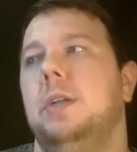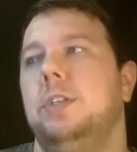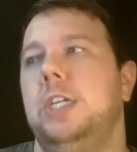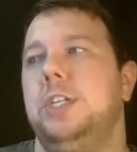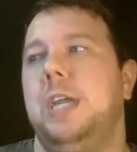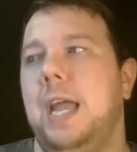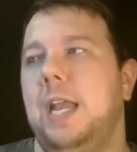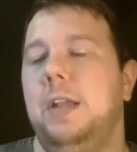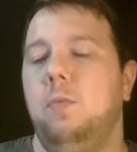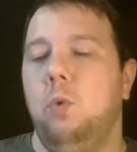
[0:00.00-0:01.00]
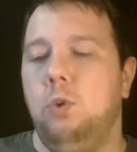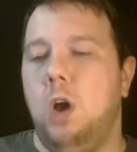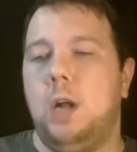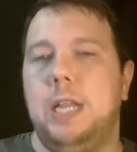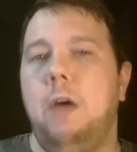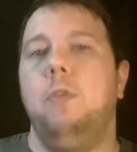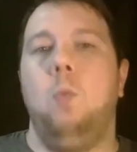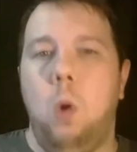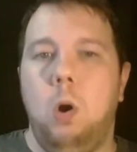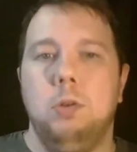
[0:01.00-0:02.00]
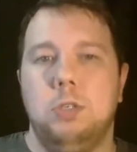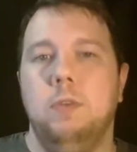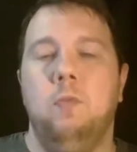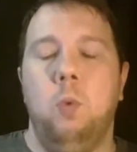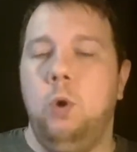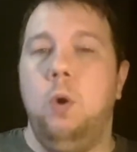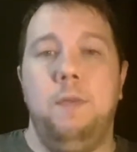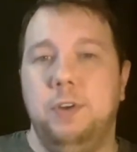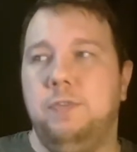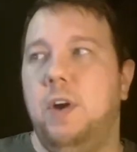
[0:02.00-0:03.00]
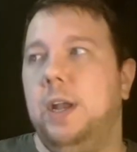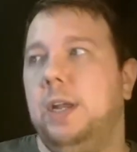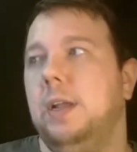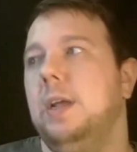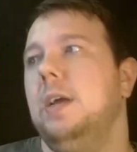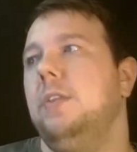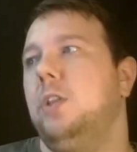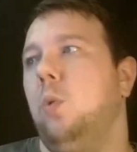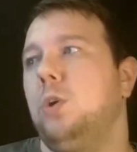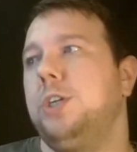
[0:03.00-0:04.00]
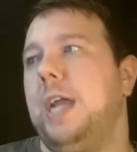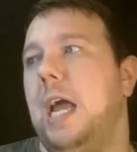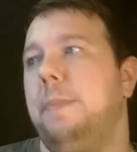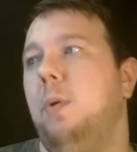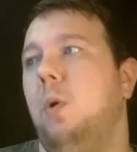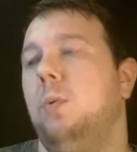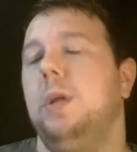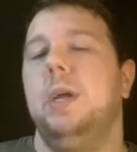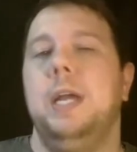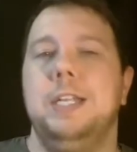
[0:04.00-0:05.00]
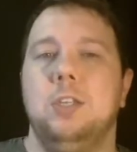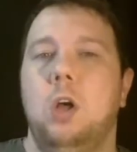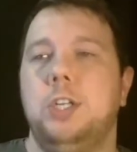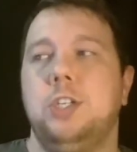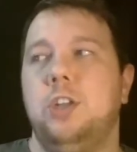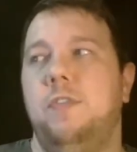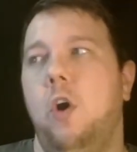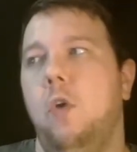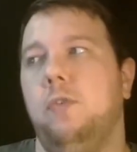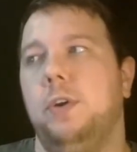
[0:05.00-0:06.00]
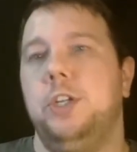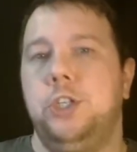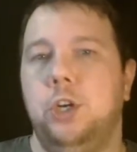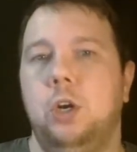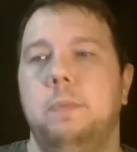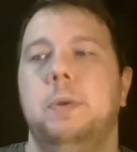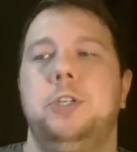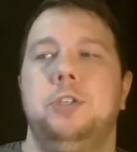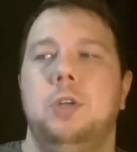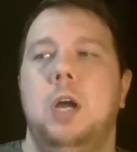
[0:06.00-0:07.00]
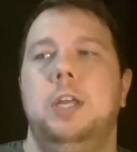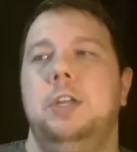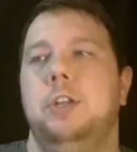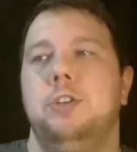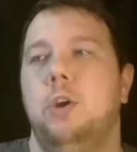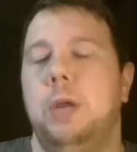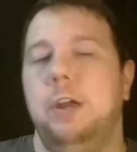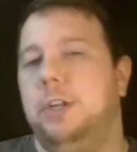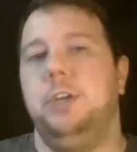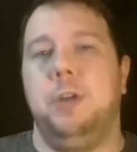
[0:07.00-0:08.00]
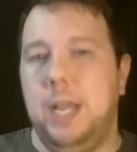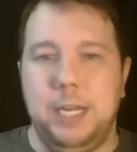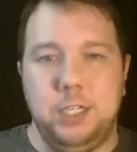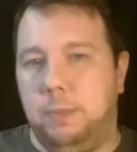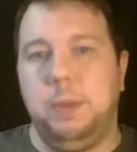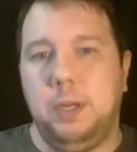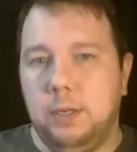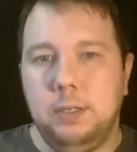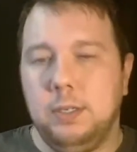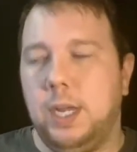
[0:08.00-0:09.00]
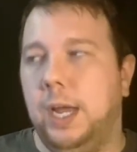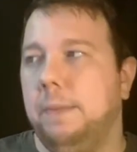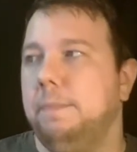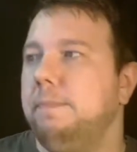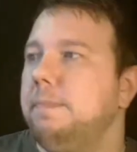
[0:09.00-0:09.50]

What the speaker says: siege cannon will knock down the walls of whoever you're fighting. The torsion catapult, it's launching stuff over it, sure, but there's no guarantee you're hitting something. Okay?